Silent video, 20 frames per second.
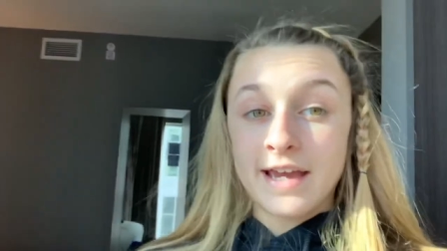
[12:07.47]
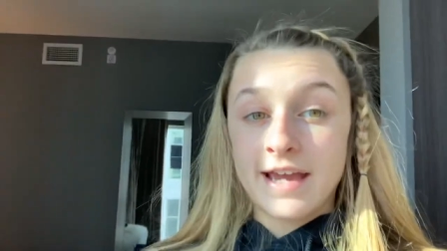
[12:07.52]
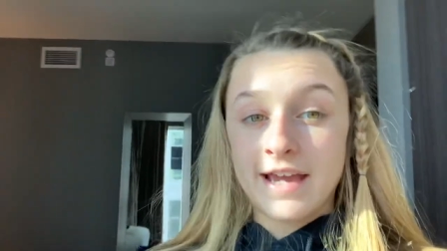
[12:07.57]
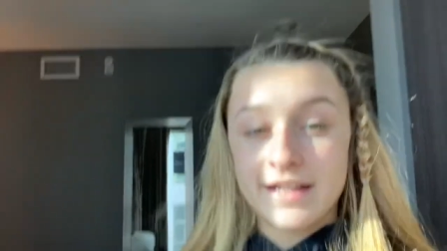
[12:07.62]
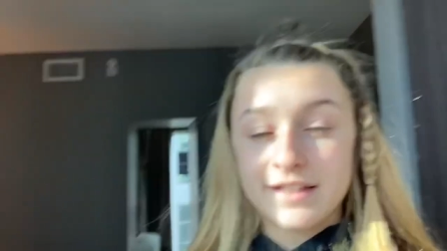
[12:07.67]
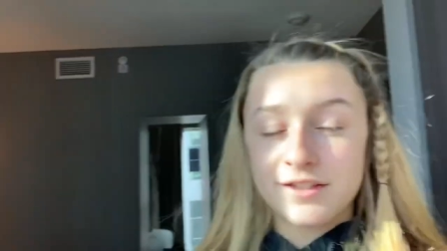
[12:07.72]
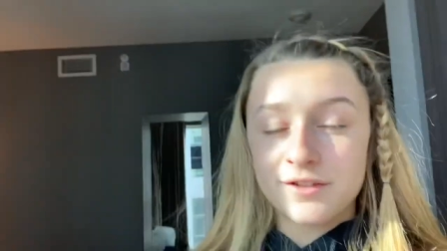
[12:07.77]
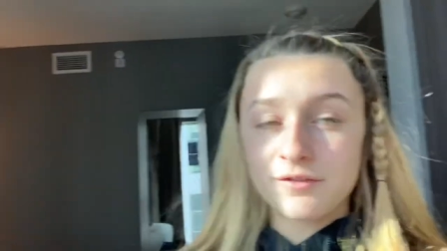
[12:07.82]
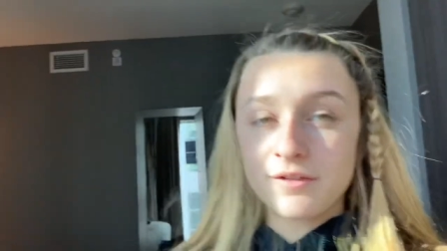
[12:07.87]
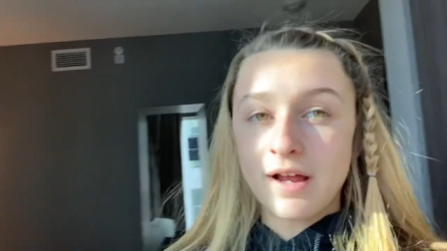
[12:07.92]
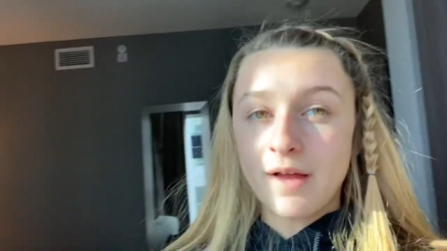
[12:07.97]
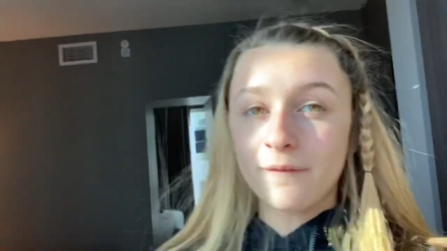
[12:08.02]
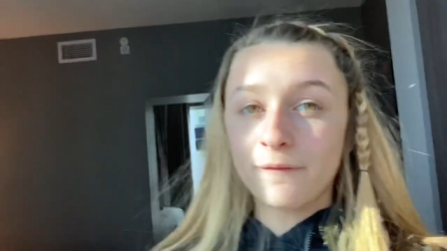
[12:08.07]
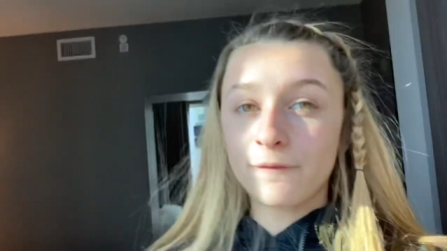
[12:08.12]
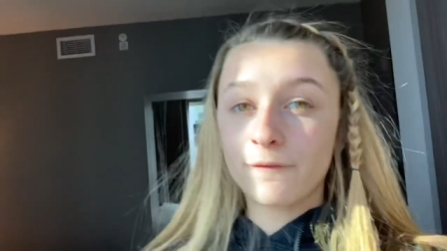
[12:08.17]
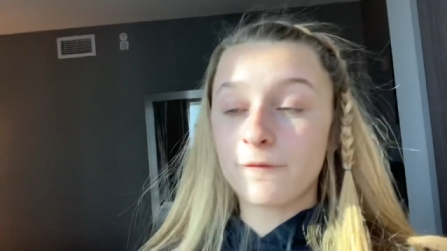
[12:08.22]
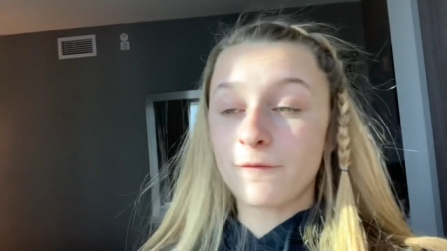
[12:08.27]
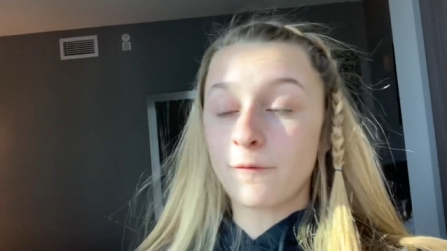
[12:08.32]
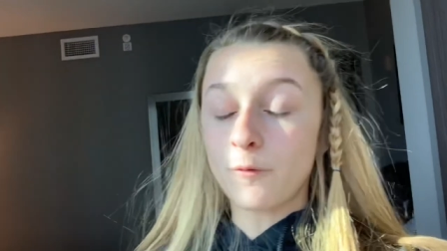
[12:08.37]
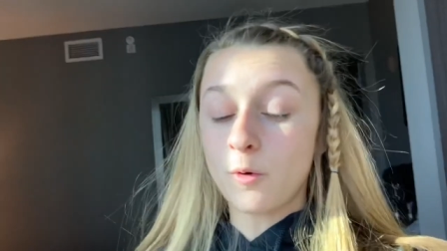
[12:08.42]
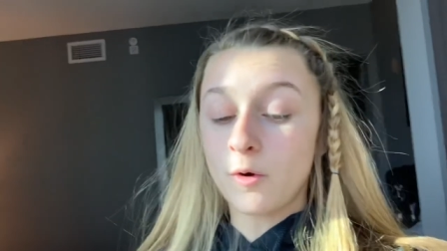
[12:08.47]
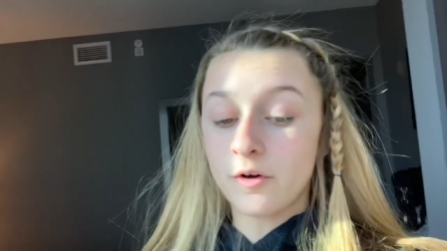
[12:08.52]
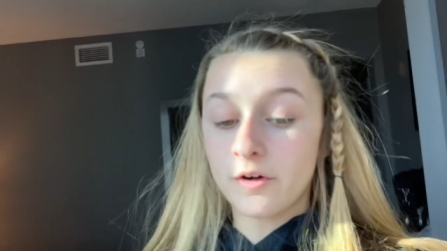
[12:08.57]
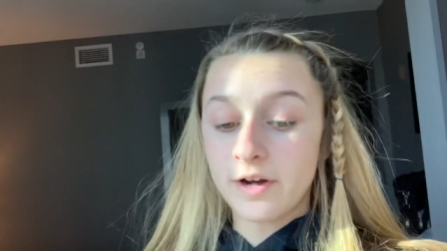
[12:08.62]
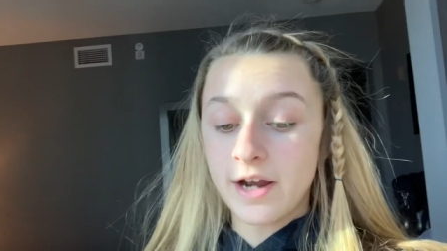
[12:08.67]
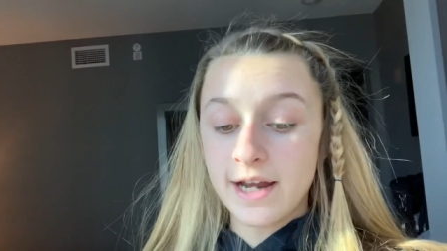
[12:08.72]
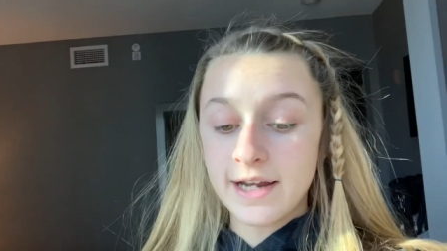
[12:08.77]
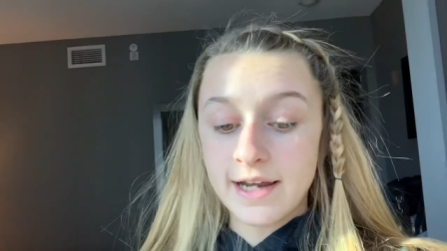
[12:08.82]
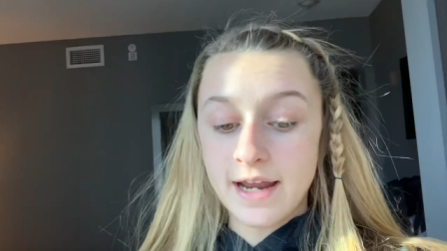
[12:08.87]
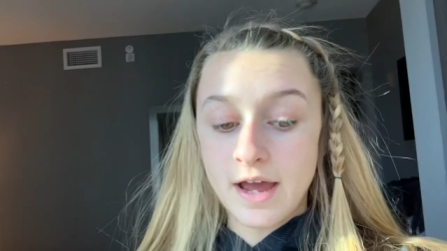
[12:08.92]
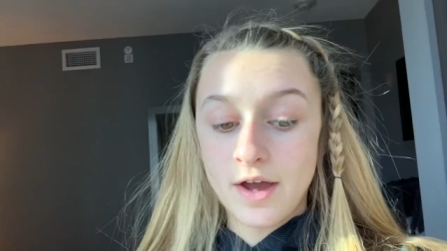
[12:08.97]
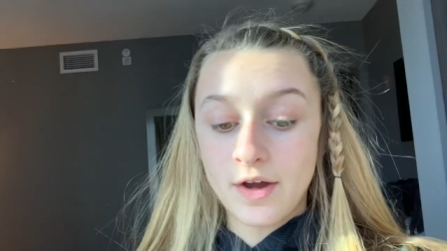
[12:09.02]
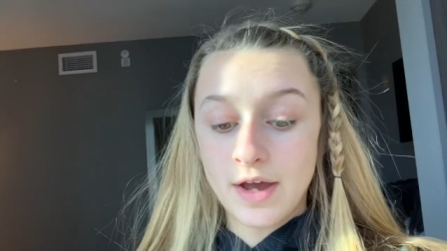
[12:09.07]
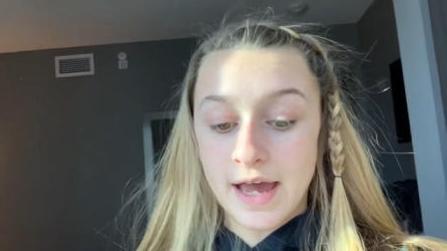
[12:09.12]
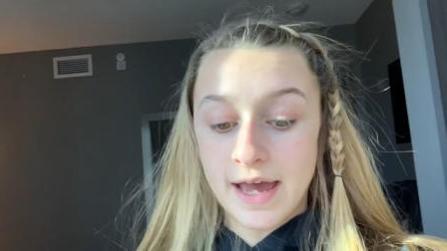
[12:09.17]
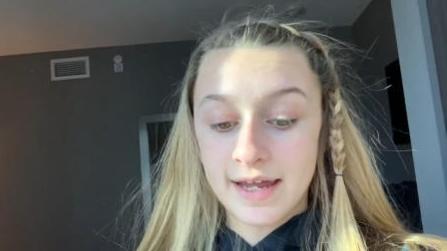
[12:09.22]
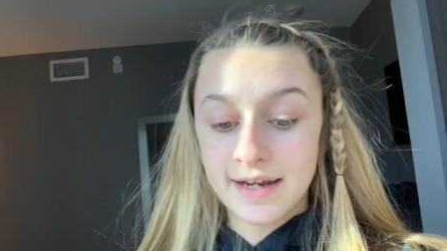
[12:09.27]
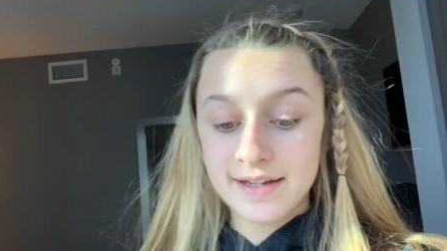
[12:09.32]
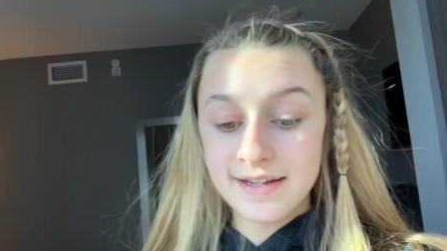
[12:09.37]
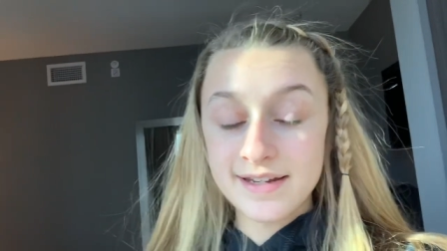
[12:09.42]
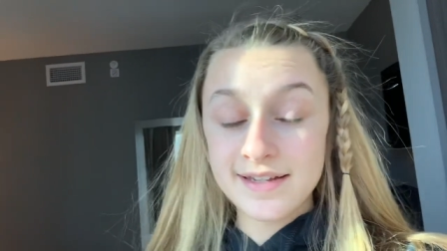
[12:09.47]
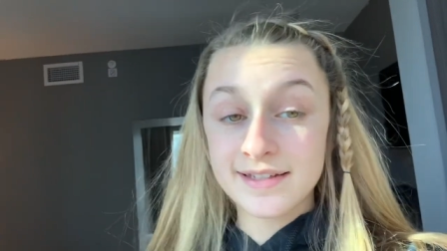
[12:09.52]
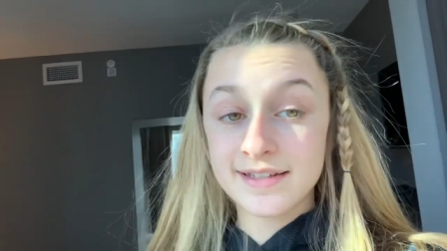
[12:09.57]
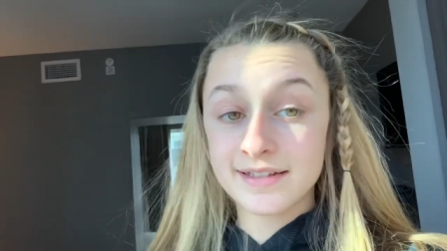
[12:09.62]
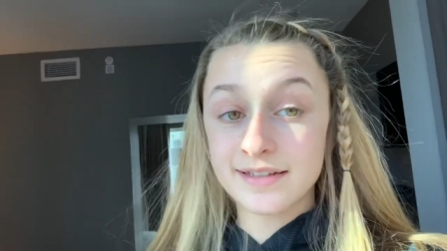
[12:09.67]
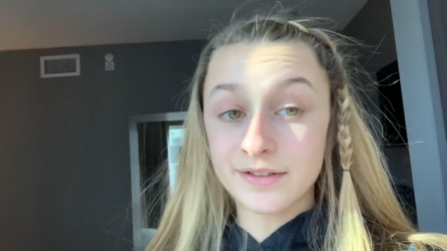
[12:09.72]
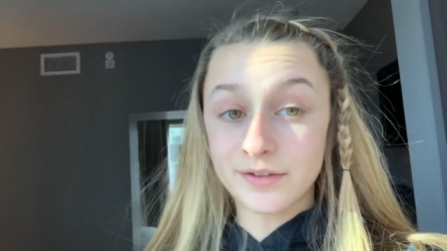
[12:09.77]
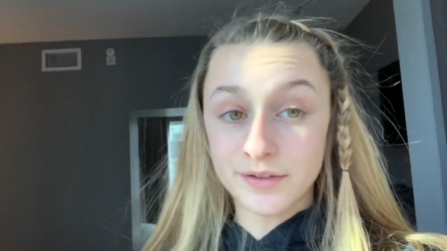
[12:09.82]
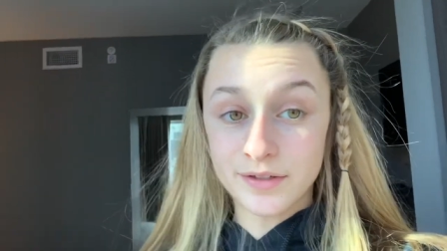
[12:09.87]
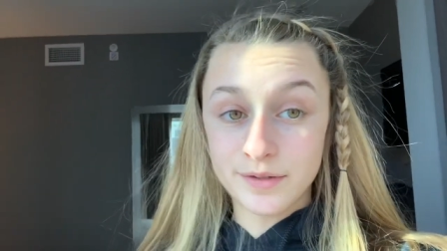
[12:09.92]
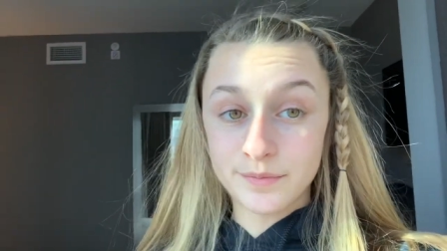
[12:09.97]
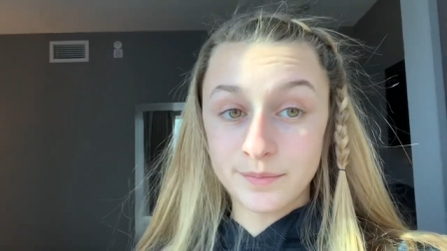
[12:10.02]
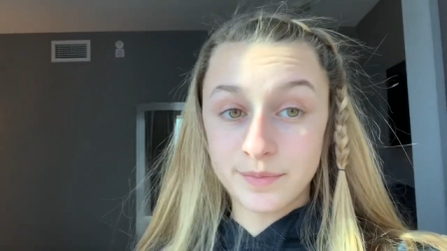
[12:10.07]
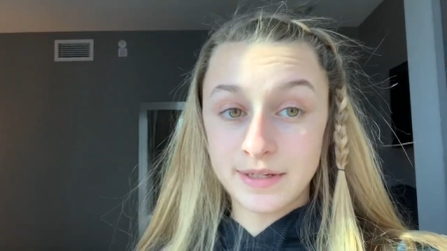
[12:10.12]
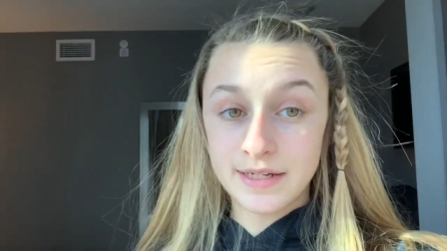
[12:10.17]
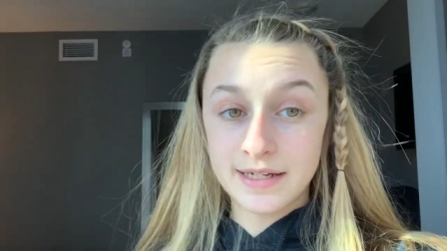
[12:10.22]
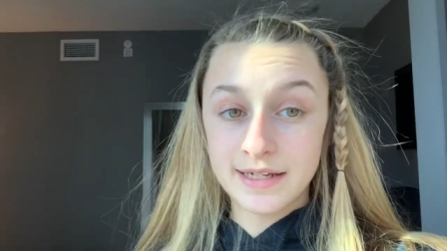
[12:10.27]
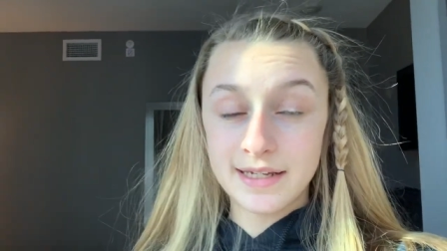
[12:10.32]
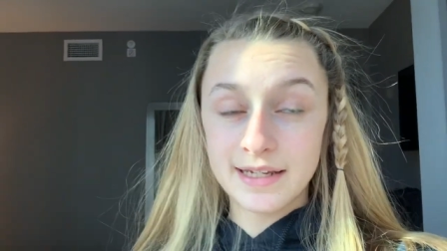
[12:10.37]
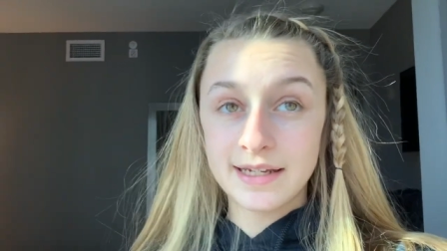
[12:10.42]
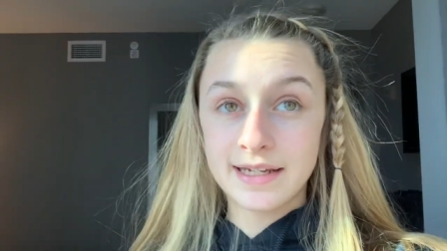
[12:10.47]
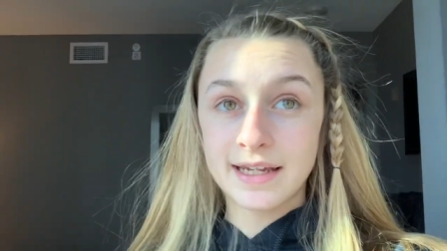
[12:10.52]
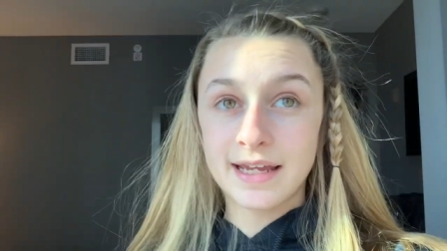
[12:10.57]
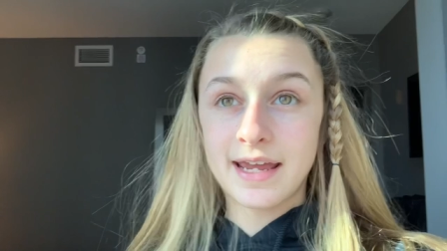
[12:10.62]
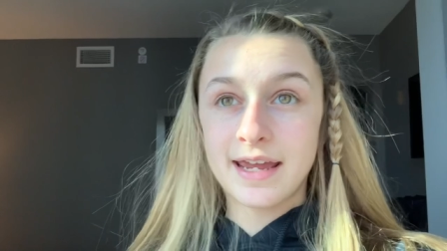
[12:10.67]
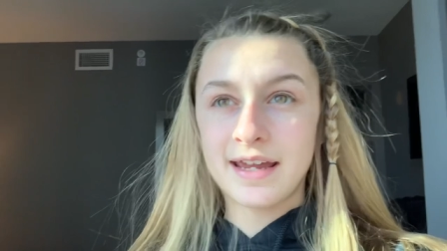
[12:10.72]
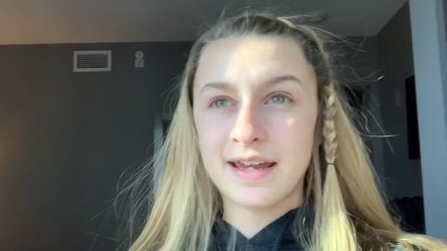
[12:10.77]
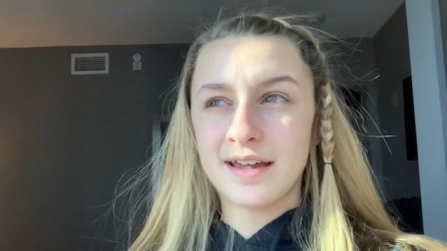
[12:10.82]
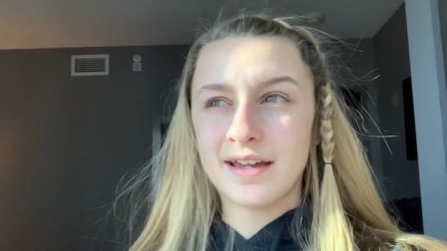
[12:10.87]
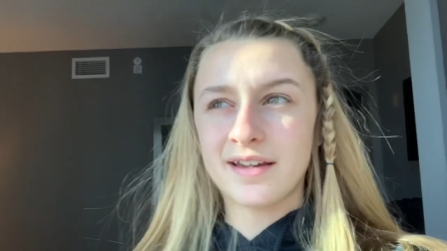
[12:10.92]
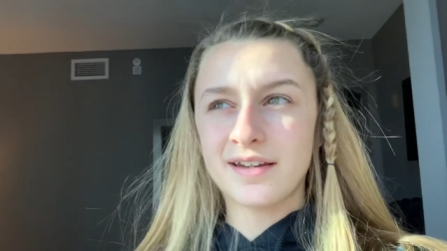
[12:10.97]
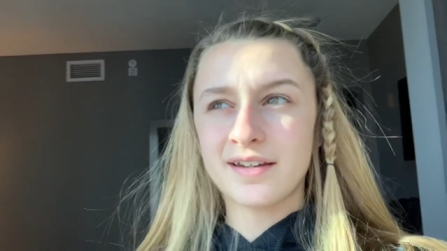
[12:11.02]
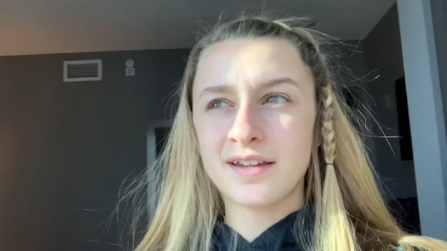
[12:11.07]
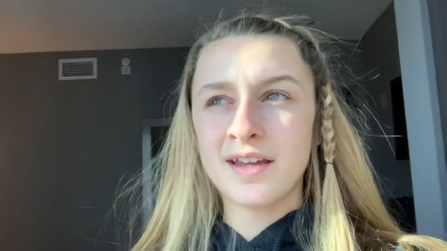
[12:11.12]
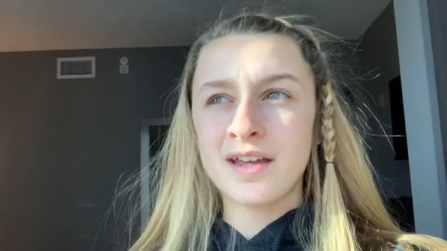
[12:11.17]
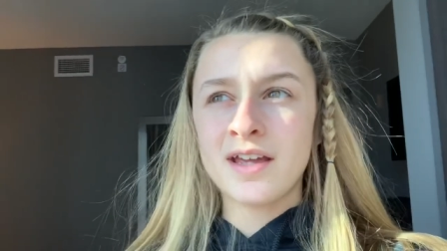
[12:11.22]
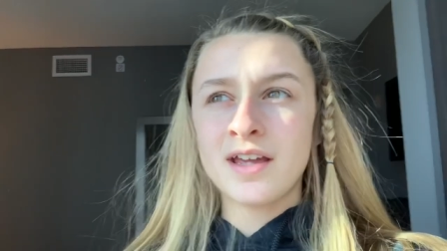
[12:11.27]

It's around four right now. Addie's still competing and